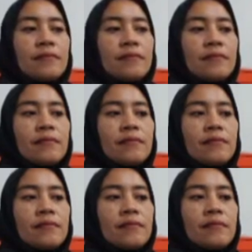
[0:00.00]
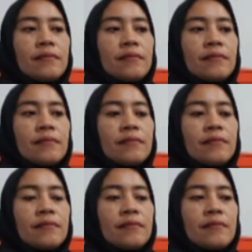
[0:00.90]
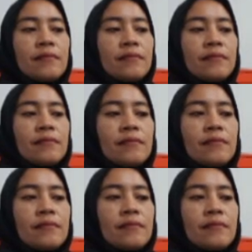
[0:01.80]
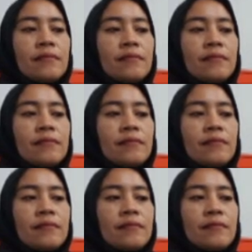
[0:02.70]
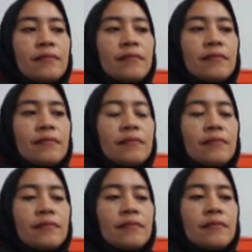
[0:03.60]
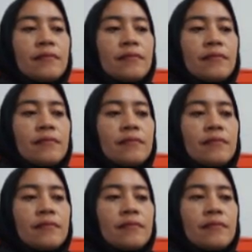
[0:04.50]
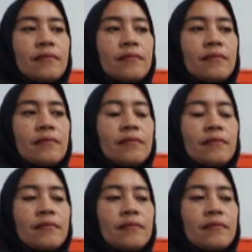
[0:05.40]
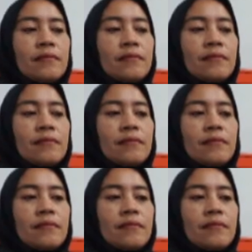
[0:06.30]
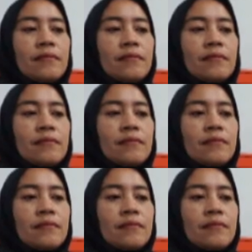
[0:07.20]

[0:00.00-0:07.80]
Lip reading: (silent)